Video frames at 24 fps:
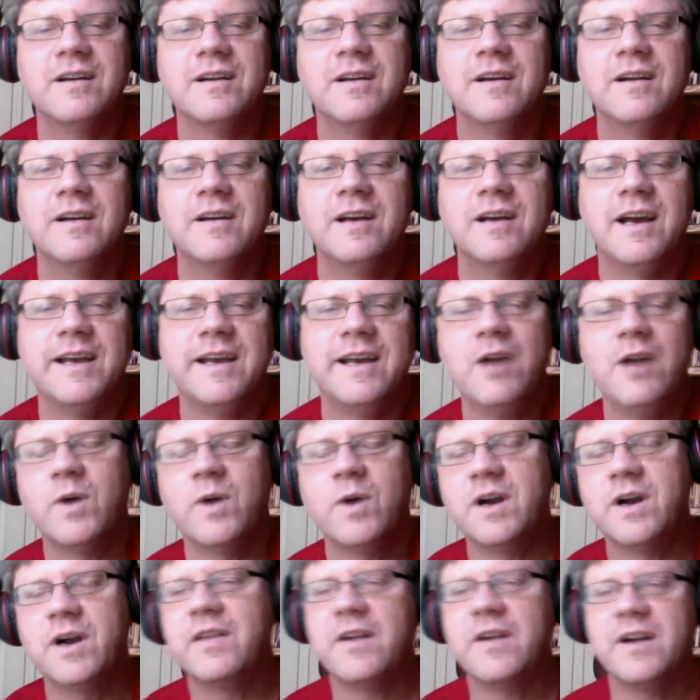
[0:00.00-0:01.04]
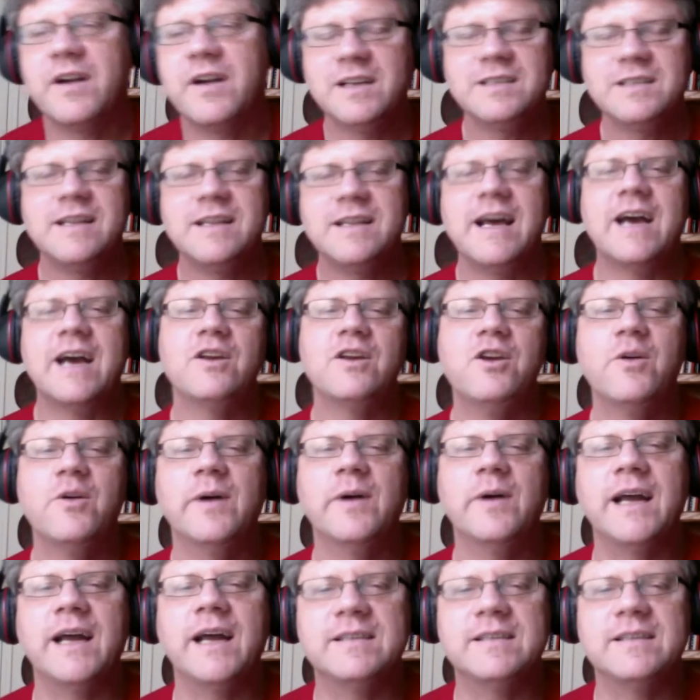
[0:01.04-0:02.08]
Again, where there is that
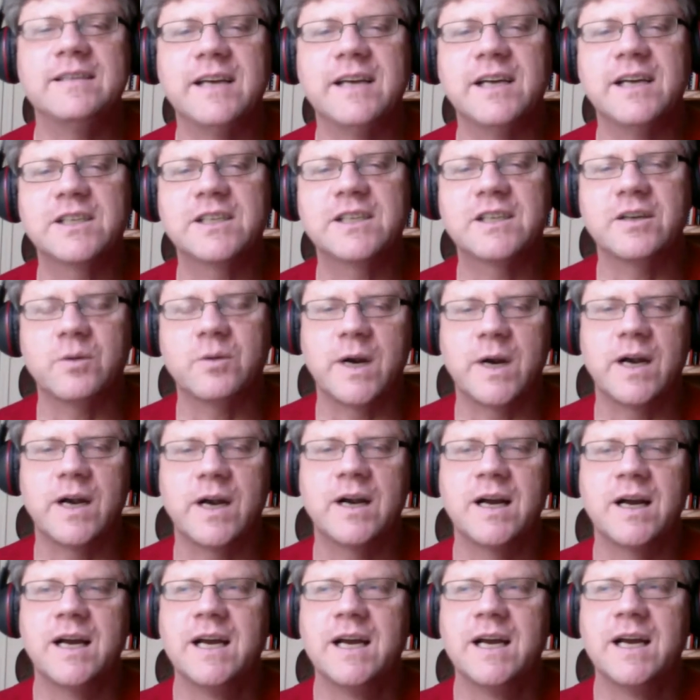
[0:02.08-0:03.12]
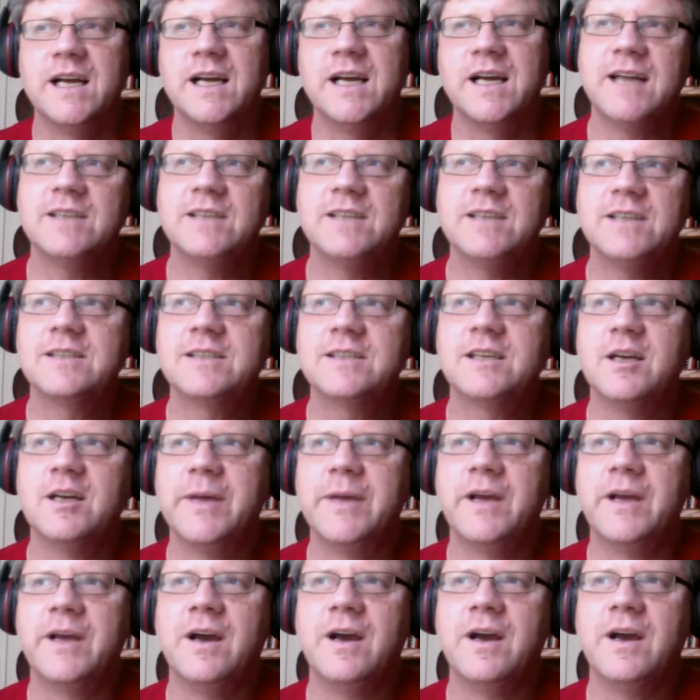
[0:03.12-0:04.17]
Q&A session, where it's not just going to
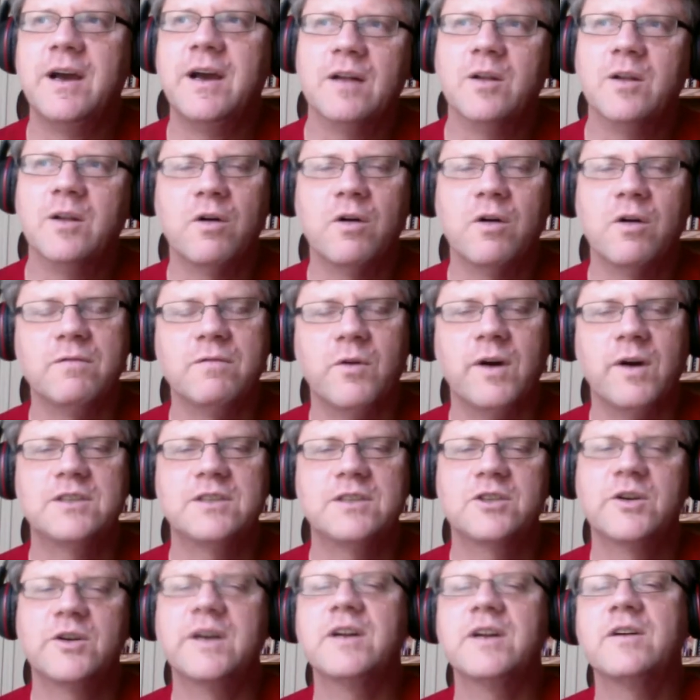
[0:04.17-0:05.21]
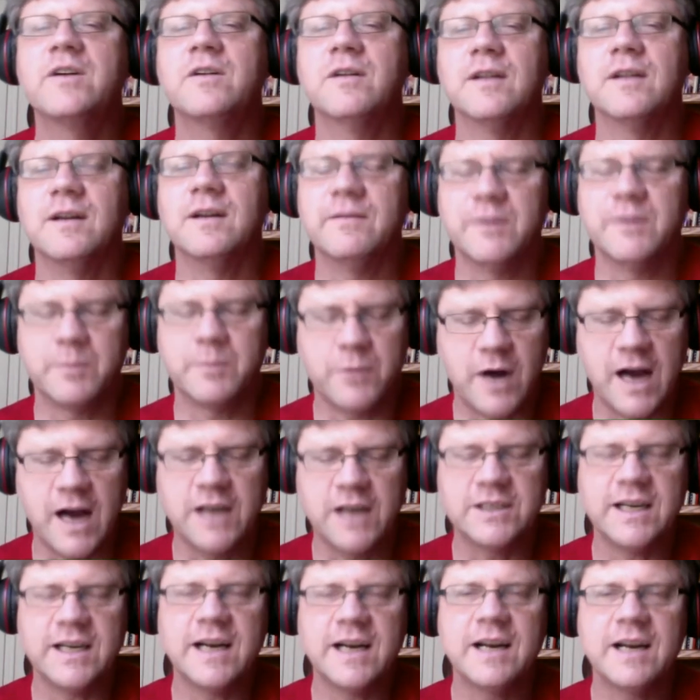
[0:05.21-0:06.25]
be a lone voice critical of a
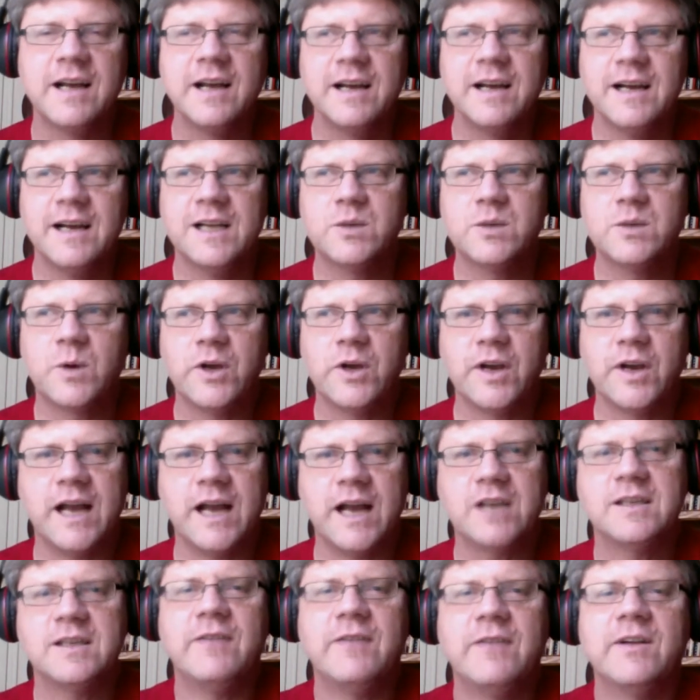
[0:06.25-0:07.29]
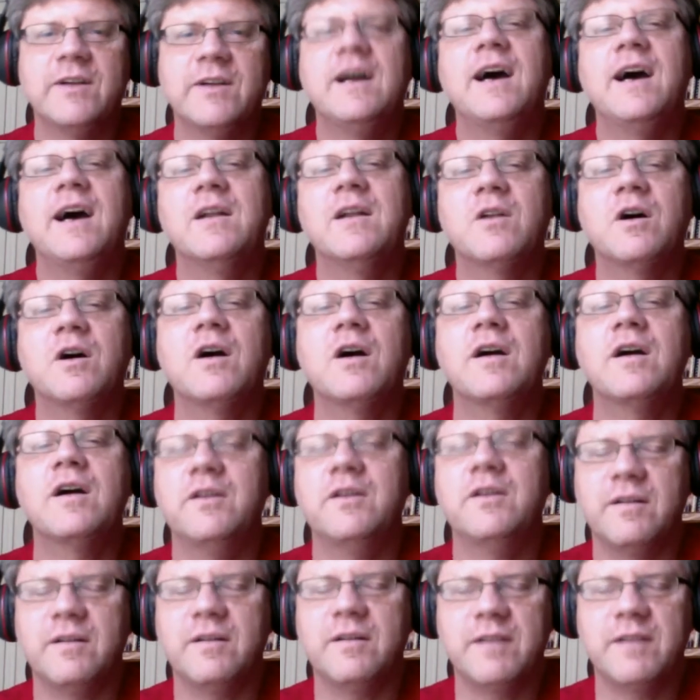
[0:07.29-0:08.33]
project. It's where you can actually have a dialogue and
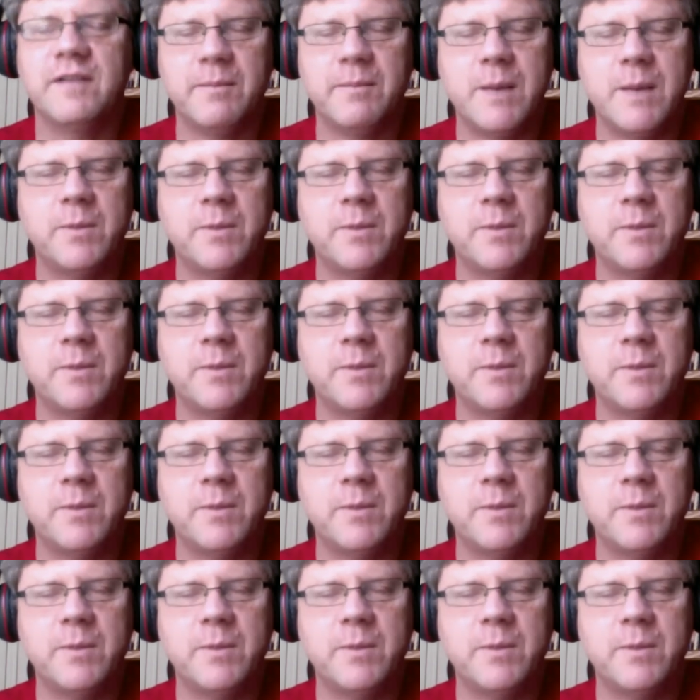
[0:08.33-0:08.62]
you can get people